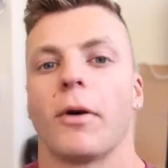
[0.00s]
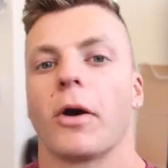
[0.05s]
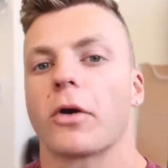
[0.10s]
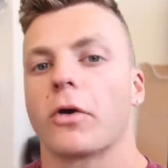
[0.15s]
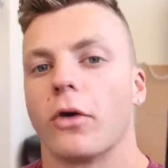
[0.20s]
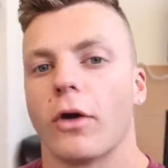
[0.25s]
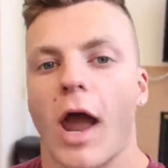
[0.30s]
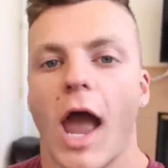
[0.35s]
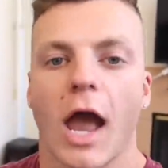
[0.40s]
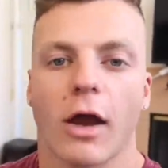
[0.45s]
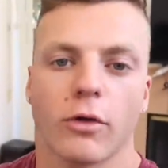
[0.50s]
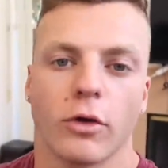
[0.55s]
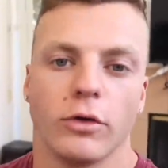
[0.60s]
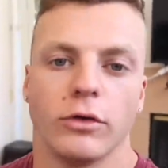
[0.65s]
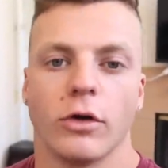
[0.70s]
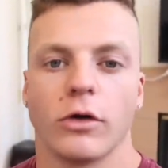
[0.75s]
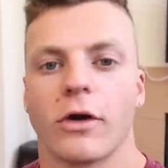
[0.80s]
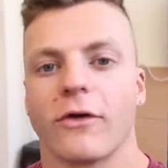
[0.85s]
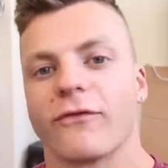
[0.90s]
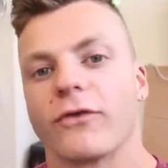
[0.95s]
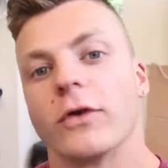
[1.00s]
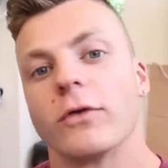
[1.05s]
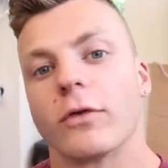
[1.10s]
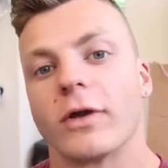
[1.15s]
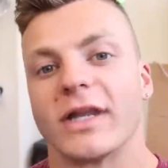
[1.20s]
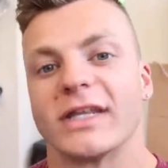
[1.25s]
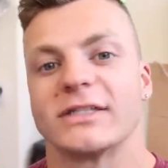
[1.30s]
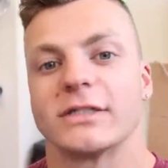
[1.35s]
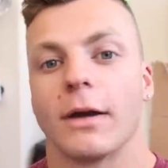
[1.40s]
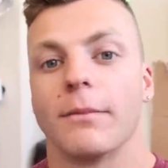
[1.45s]
parkour, acro yoga, free
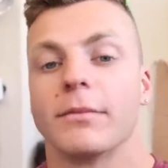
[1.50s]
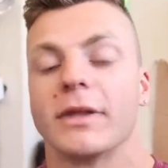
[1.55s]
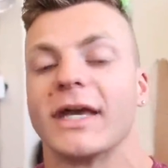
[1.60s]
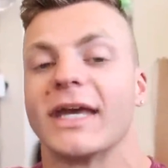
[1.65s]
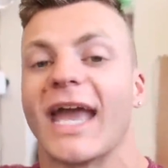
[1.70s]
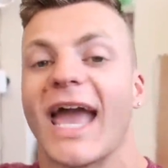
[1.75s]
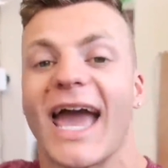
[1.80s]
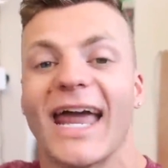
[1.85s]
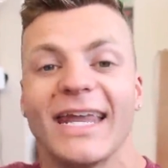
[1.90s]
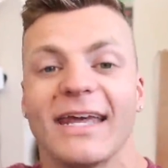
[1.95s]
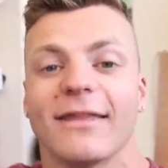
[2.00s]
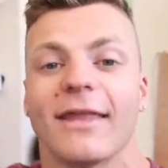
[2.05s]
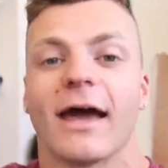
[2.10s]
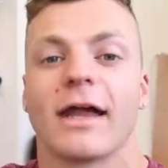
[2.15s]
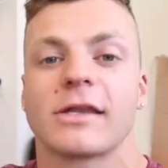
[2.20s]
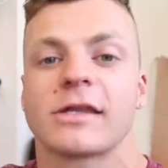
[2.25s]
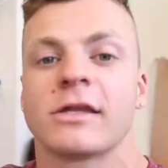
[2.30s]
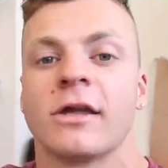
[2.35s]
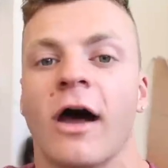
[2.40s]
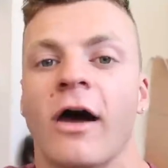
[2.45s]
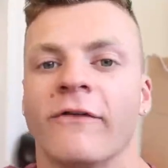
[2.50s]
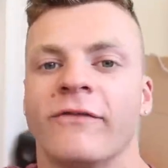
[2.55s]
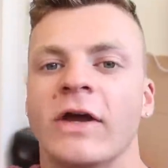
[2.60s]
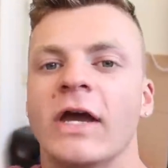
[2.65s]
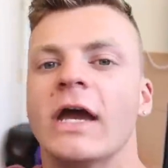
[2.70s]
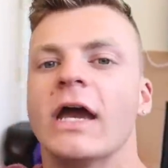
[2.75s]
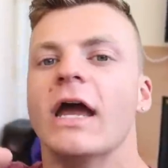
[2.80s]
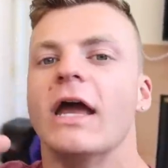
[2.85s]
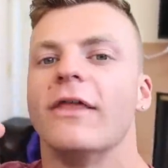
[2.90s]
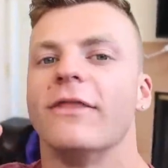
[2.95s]
running, tumbling, any of that stuff,
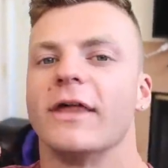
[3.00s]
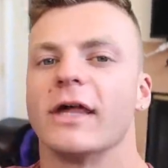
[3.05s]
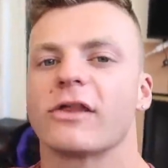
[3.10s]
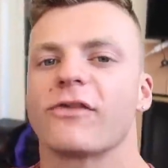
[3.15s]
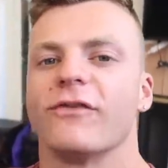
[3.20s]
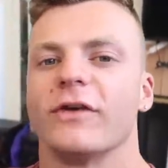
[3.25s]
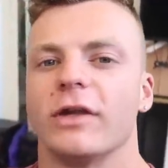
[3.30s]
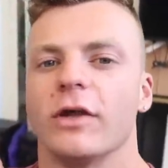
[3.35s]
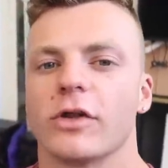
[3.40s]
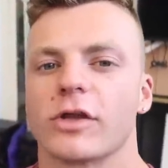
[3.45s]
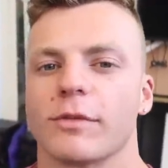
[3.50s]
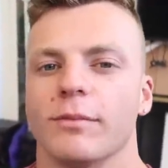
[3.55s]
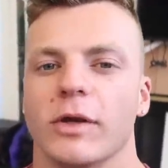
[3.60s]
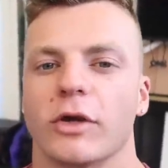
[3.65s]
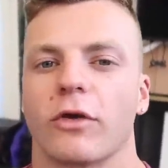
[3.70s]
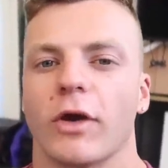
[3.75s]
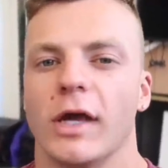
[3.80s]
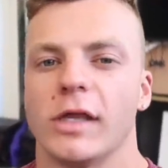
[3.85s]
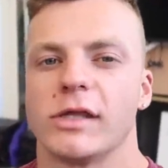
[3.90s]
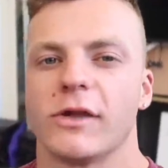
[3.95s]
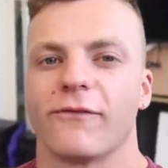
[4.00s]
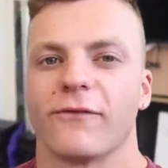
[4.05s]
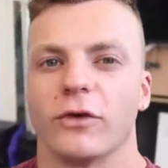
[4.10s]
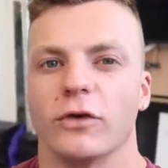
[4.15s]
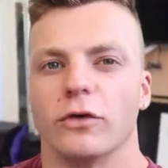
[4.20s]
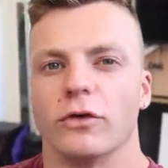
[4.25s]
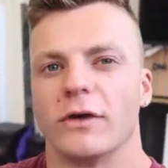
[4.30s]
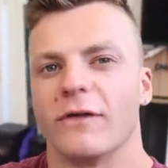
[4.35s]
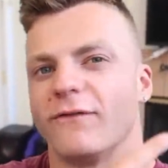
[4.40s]
this video is gonna be crazy for you.